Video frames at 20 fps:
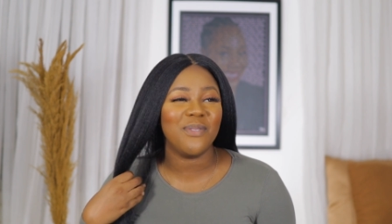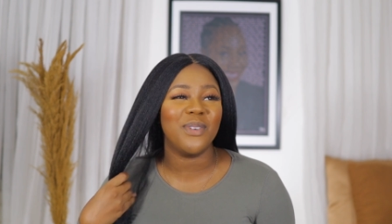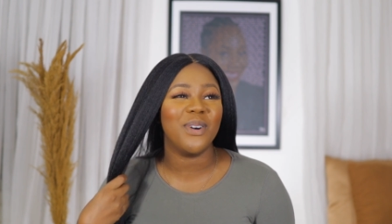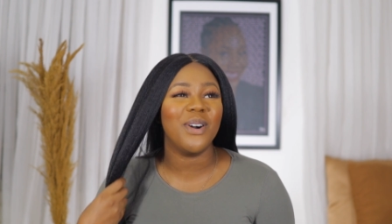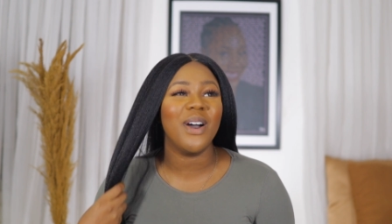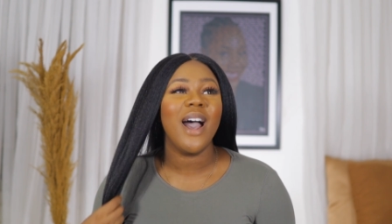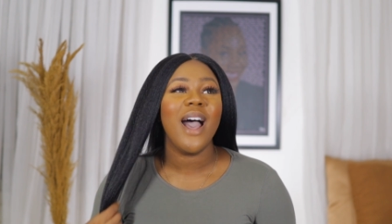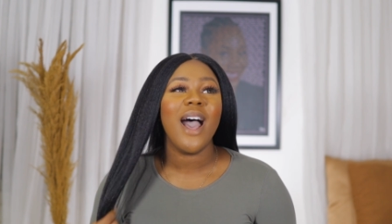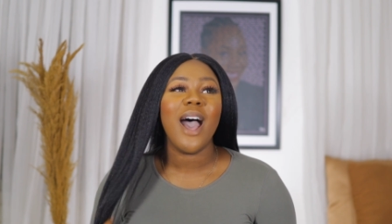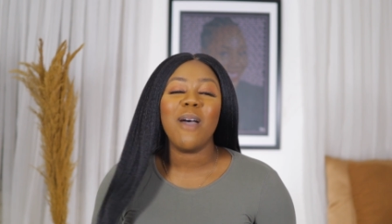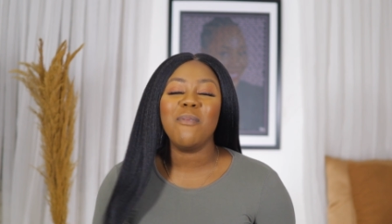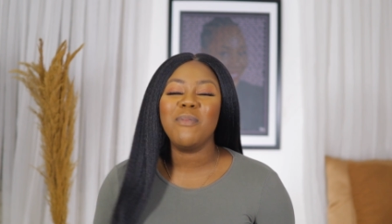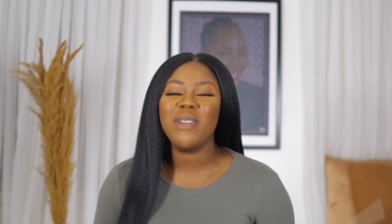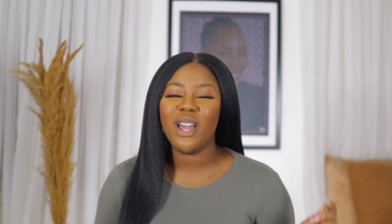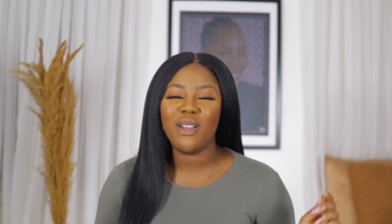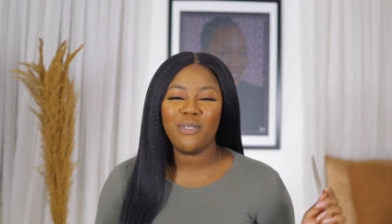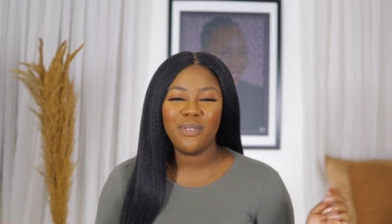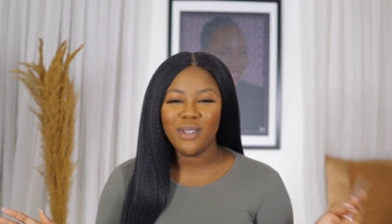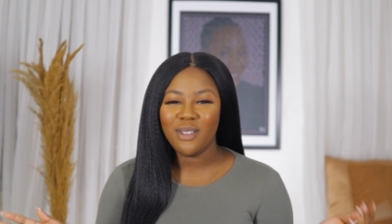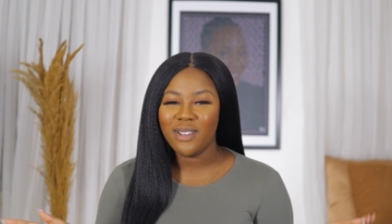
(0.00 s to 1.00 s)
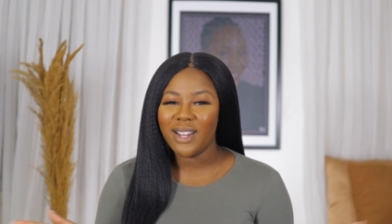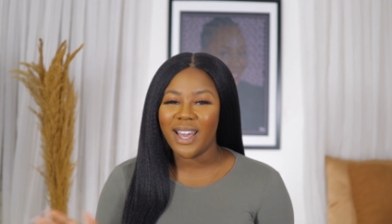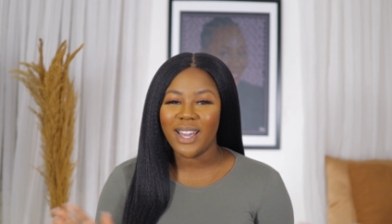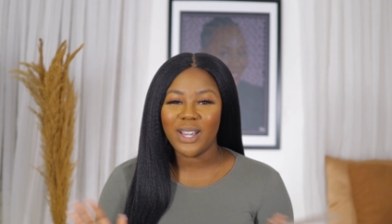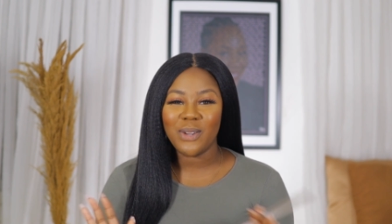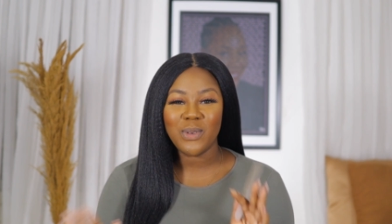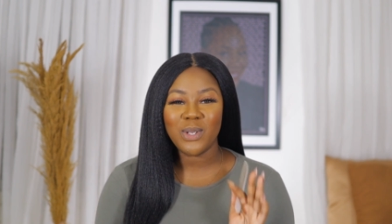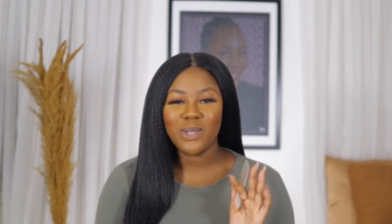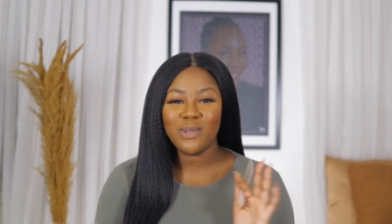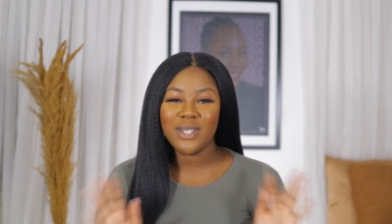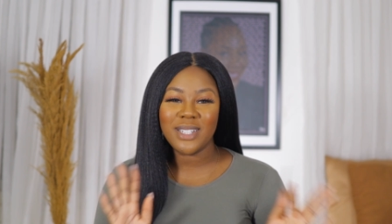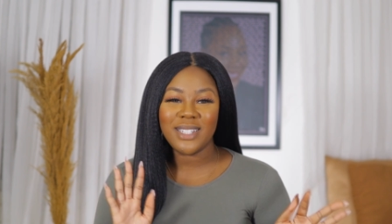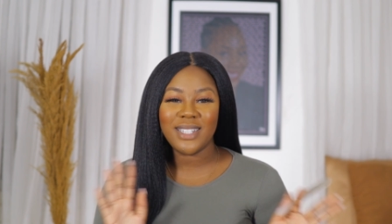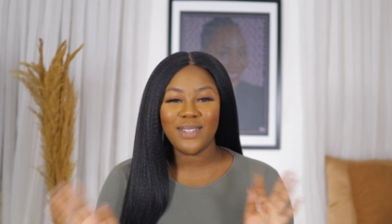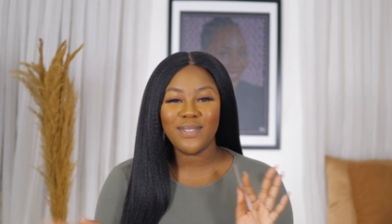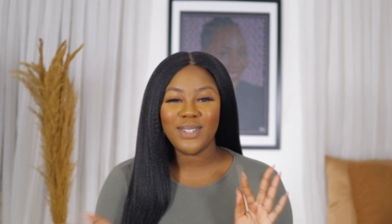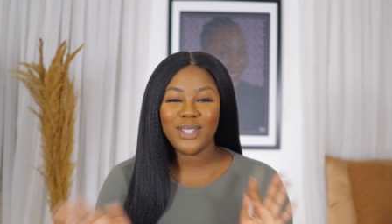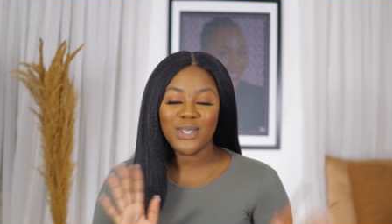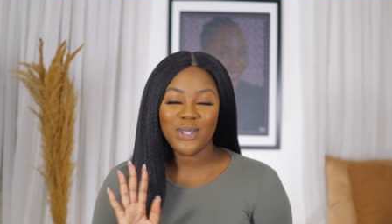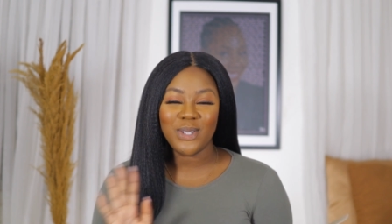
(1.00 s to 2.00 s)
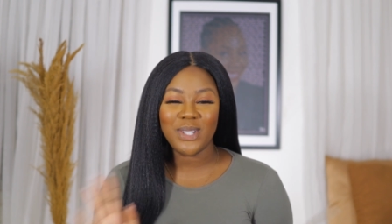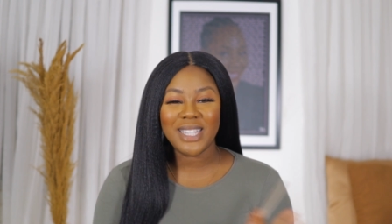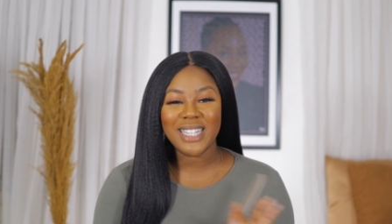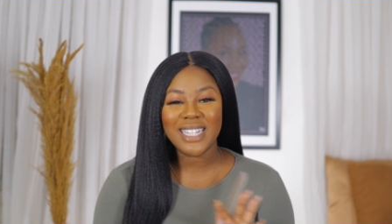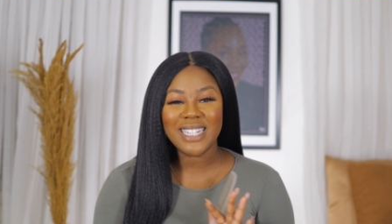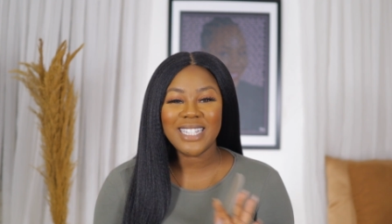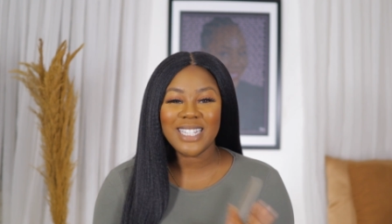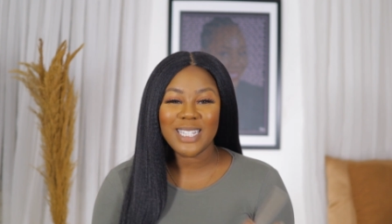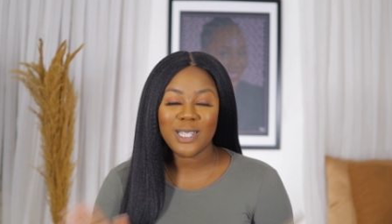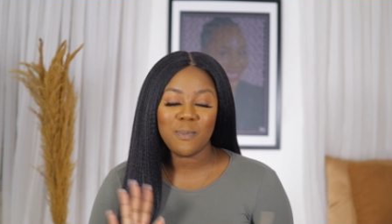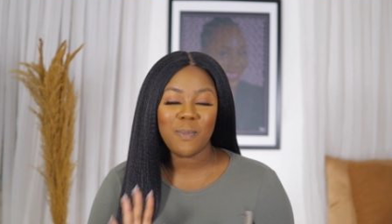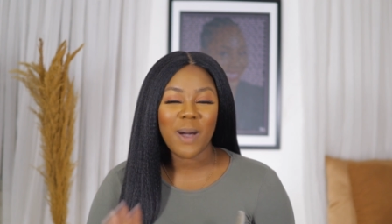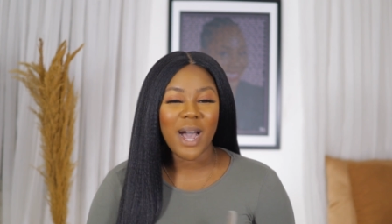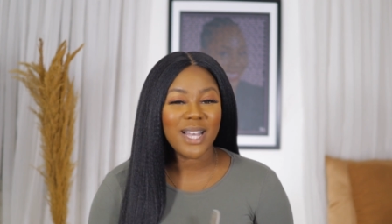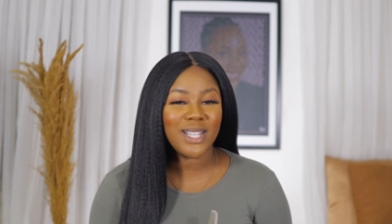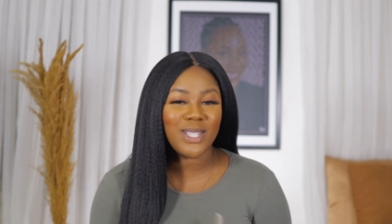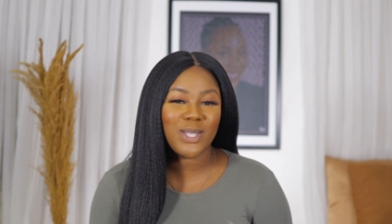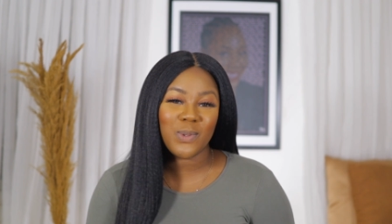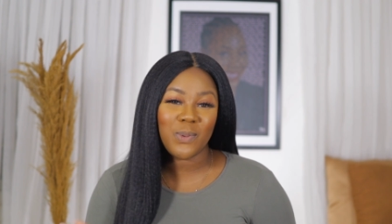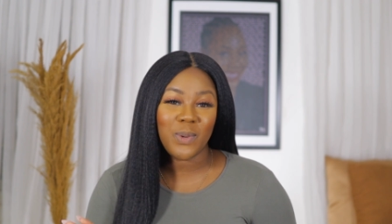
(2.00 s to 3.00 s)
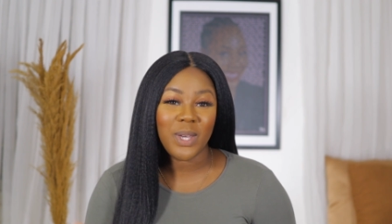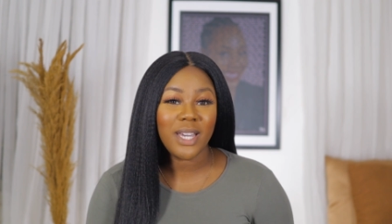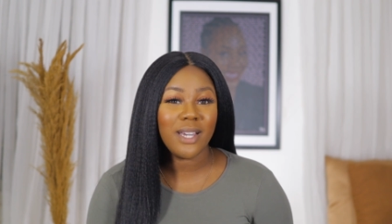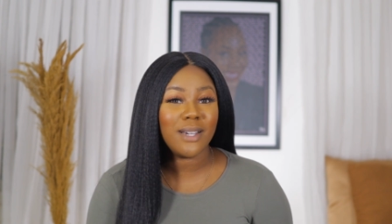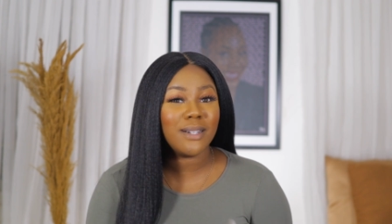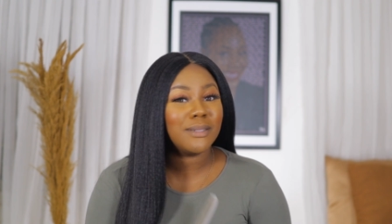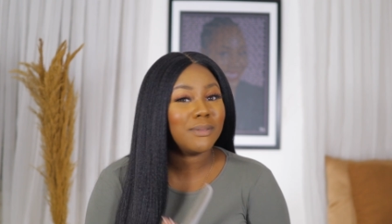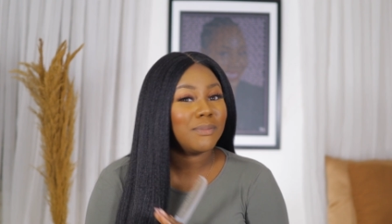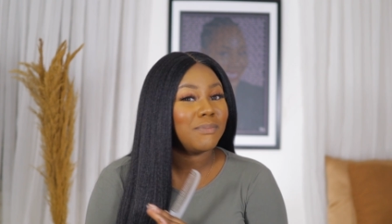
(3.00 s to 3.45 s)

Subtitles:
But I mean, I feel like with what Davido did this past week,